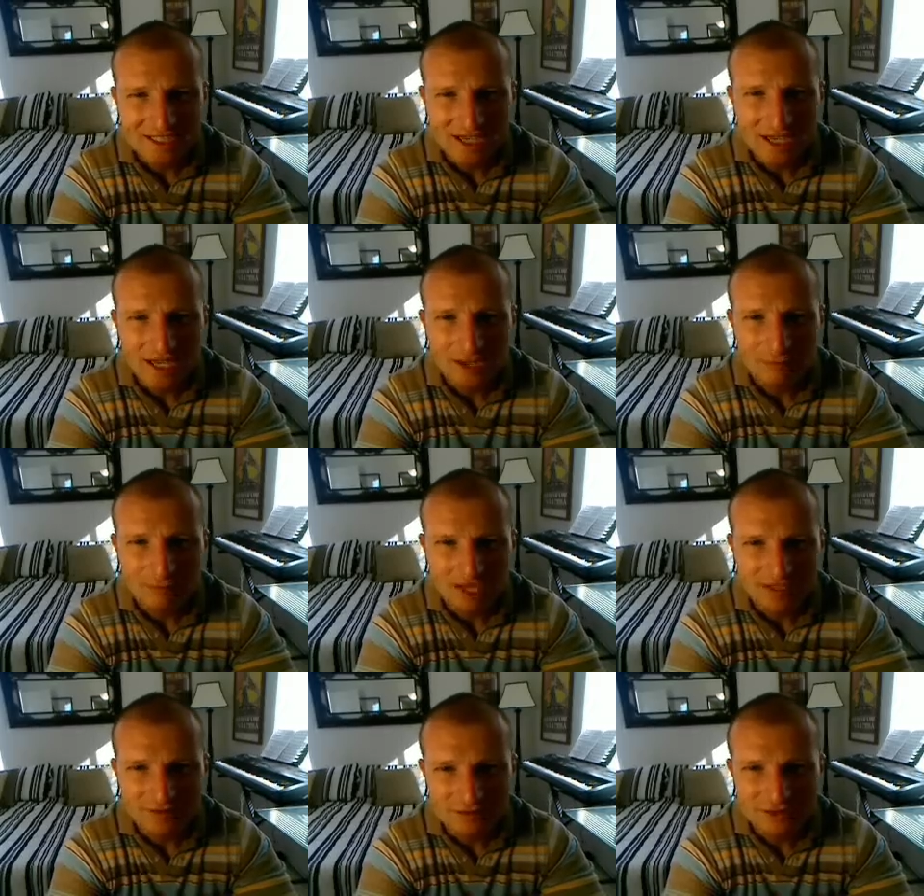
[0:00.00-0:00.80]
um,
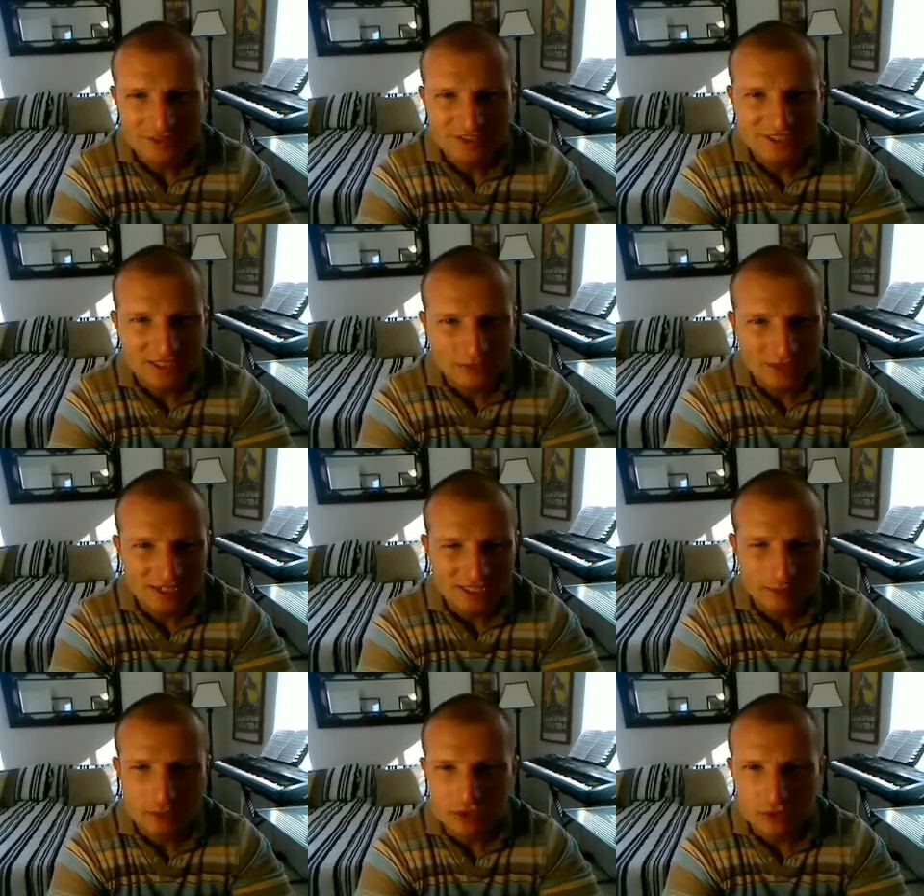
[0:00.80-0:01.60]
at first, the only
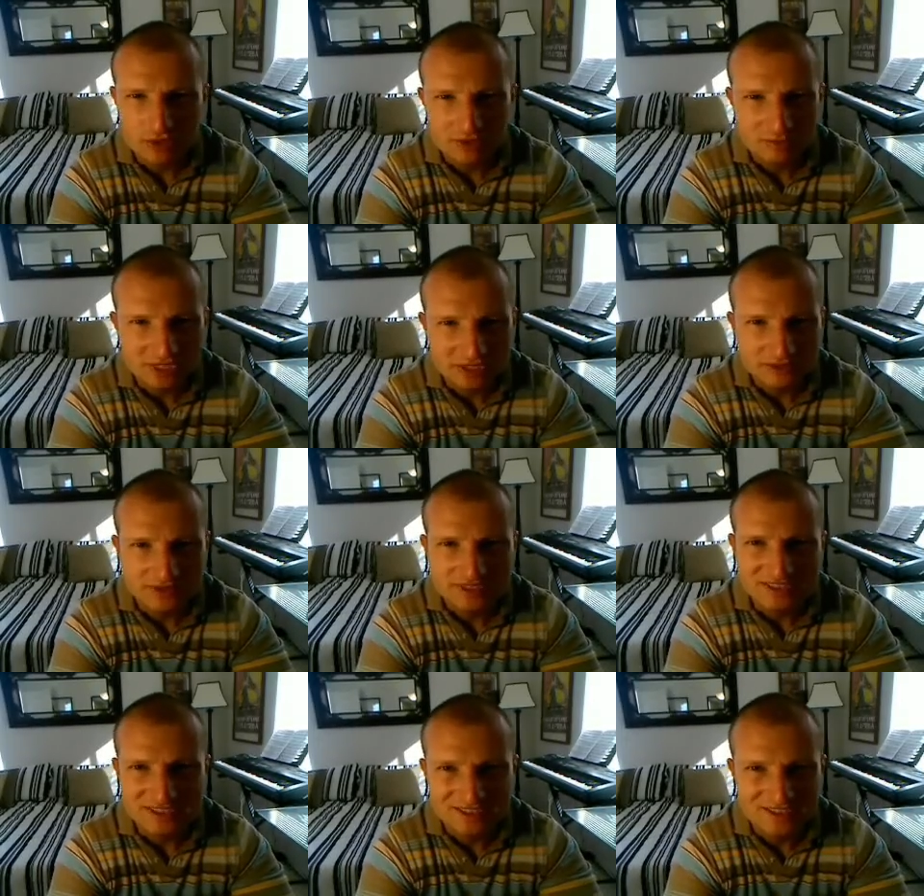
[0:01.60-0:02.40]
time you're going to be
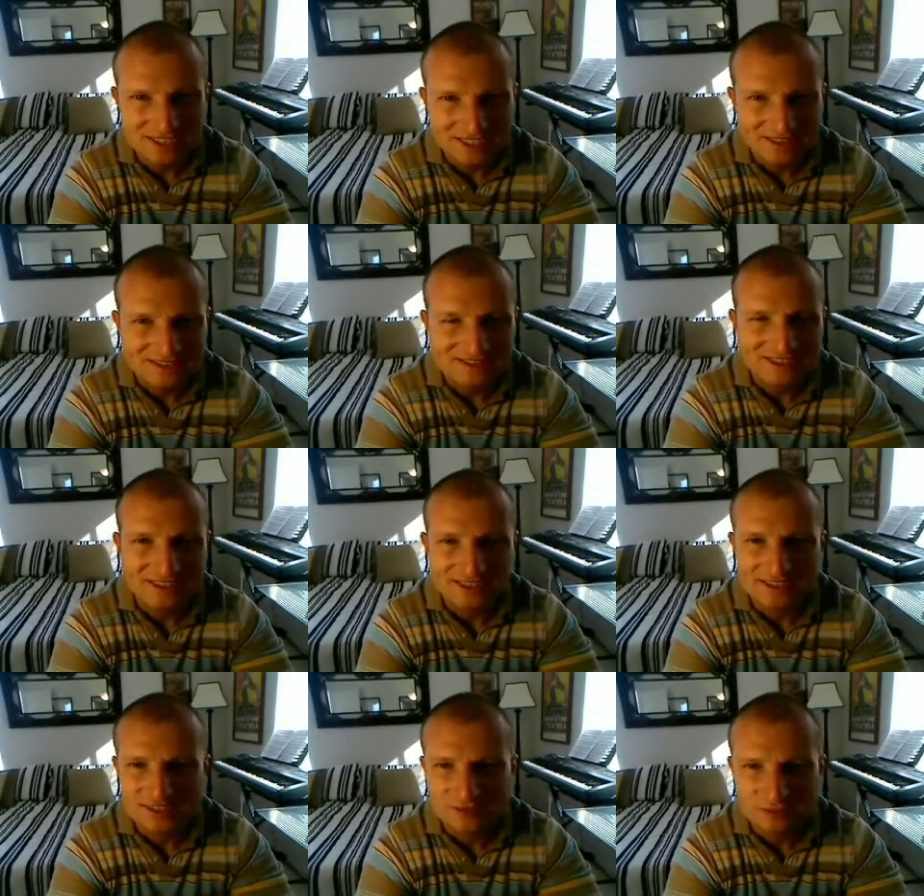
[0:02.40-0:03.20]
using this tense
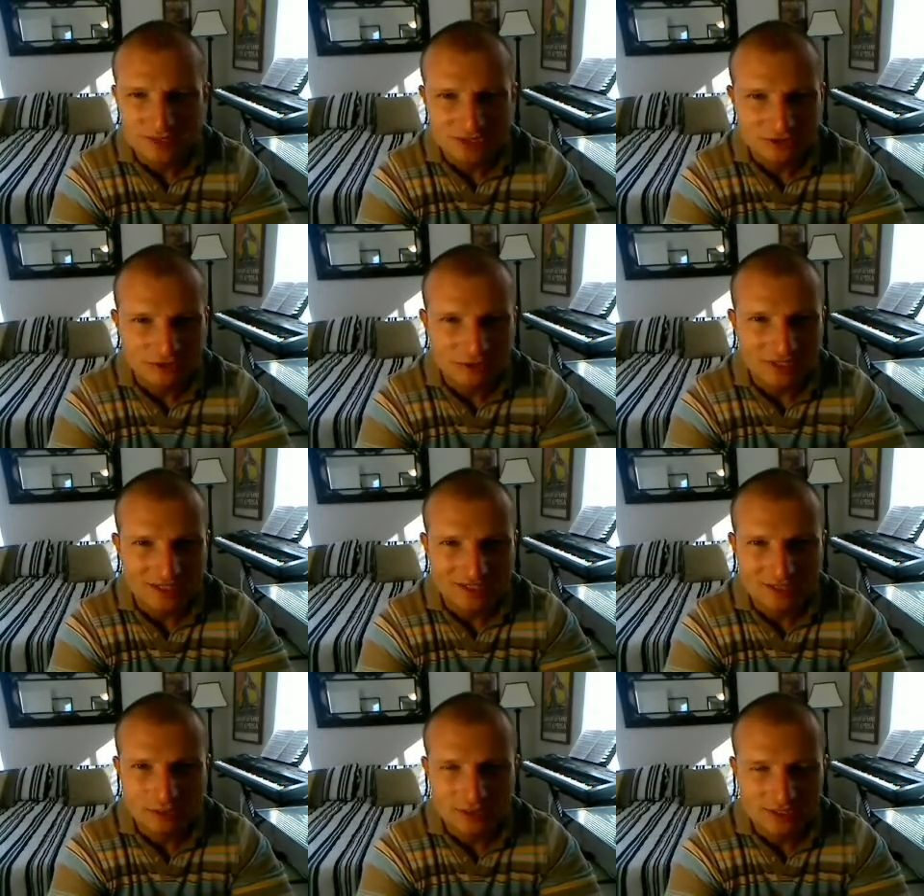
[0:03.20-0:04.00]
is when you're
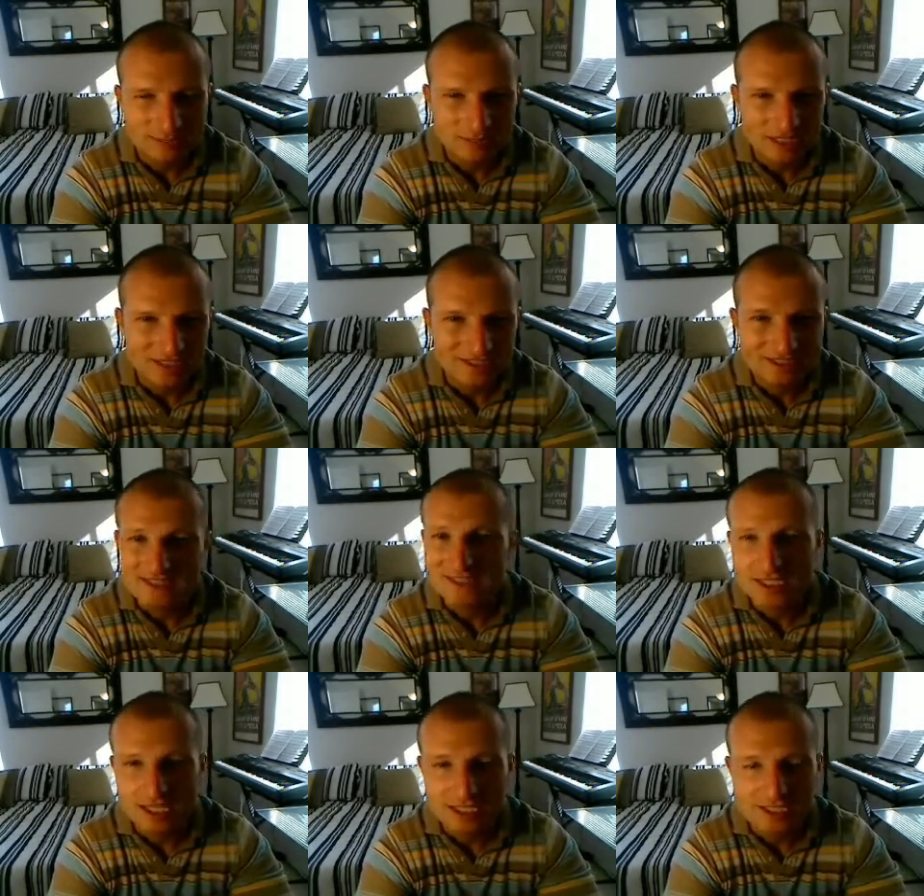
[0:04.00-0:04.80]
trying to
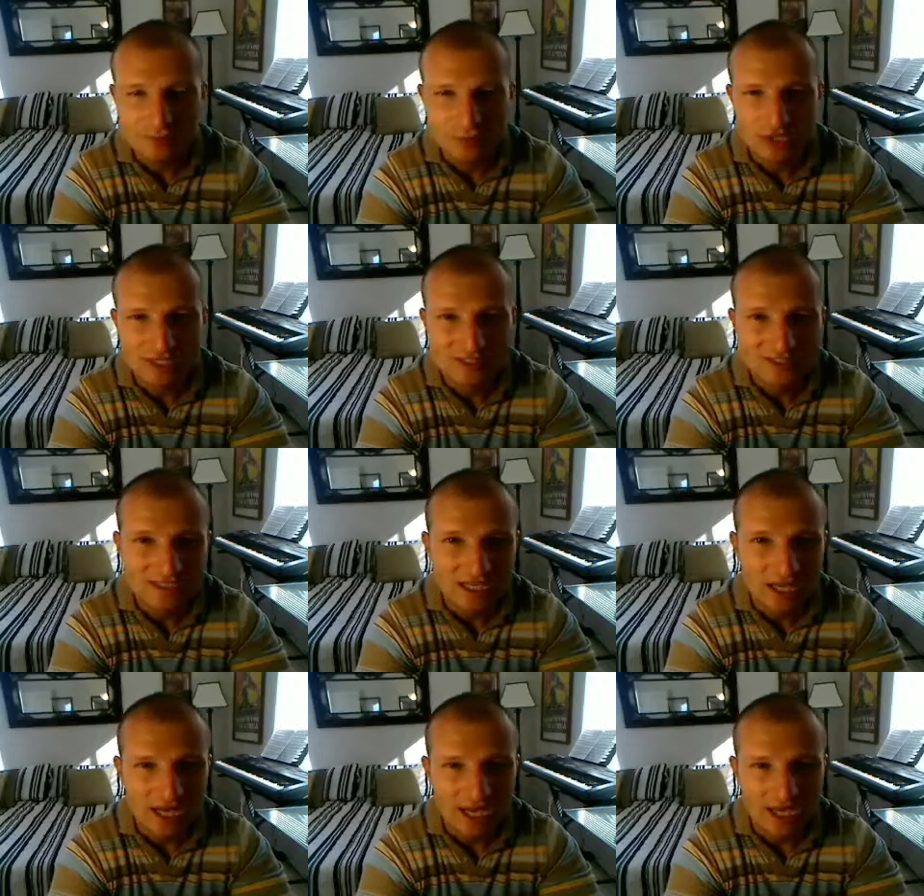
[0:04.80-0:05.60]
express, express